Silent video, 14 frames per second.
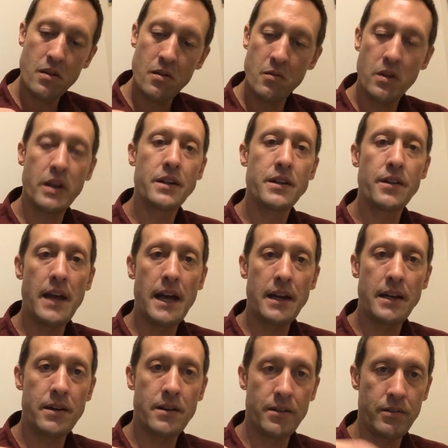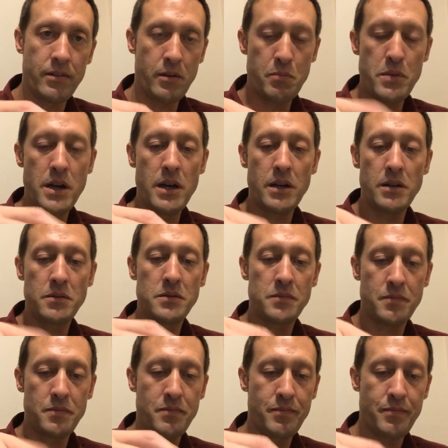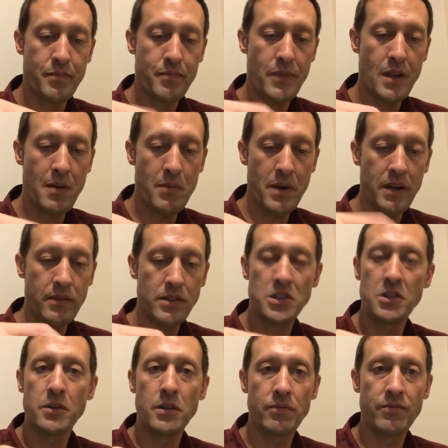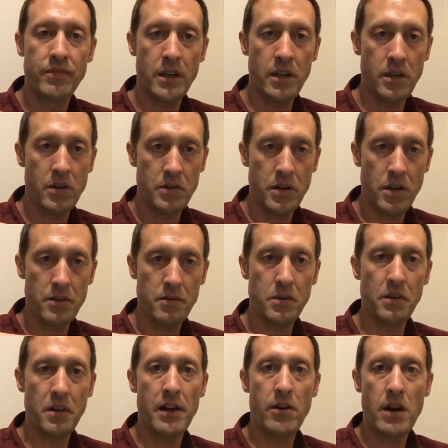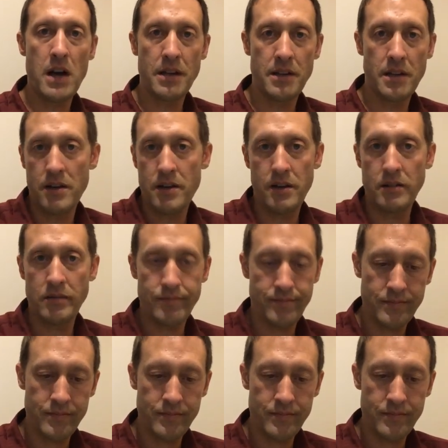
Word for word: We'll get to that here in a little bit. I might even shoot a video, another one later on tonight.